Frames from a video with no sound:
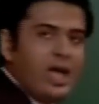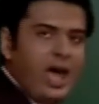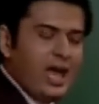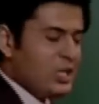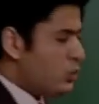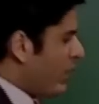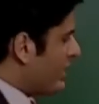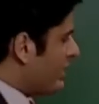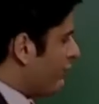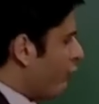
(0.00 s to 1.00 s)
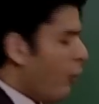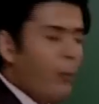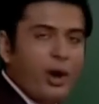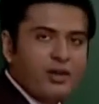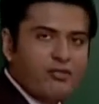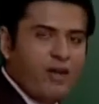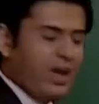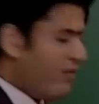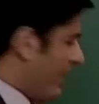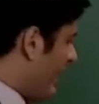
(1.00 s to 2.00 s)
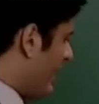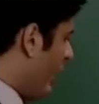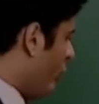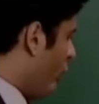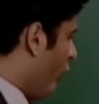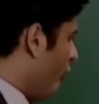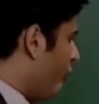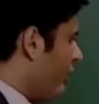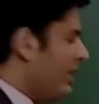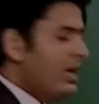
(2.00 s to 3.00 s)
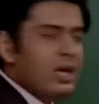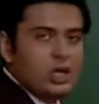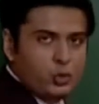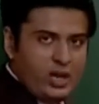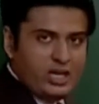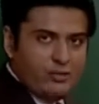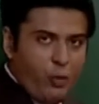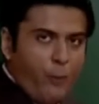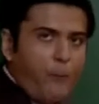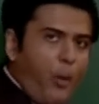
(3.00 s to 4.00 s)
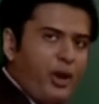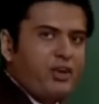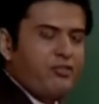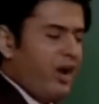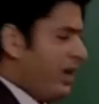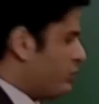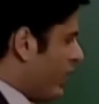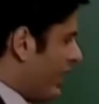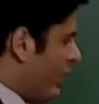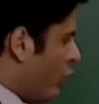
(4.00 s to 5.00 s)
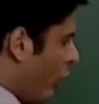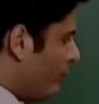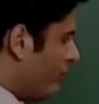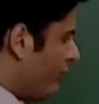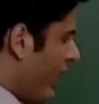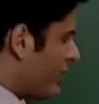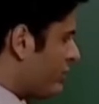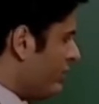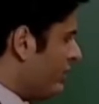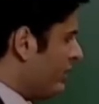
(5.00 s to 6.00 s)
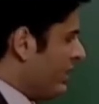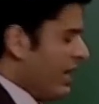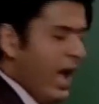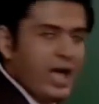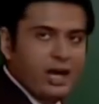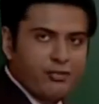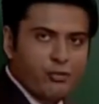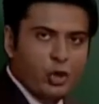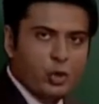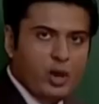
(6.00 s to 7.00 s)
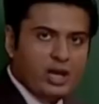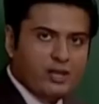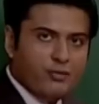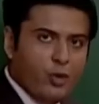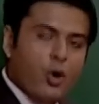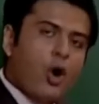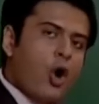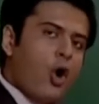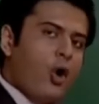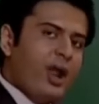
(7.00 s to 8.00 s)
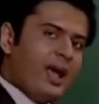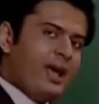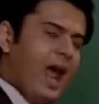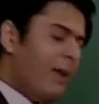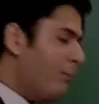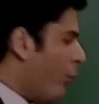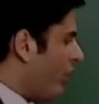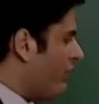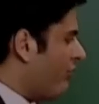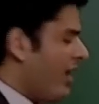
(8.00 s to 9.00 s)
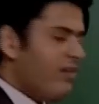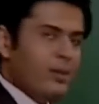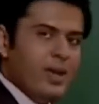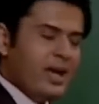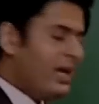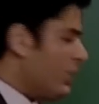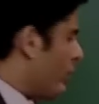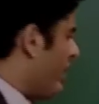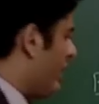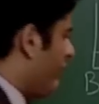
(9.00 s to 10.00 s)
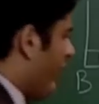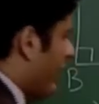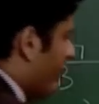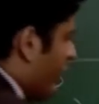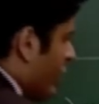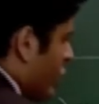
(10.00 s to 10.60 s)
And 24.5, when I round off, 24.5. So I can drop the fraction. I get full 24, or I can add 0.5 and make it 25.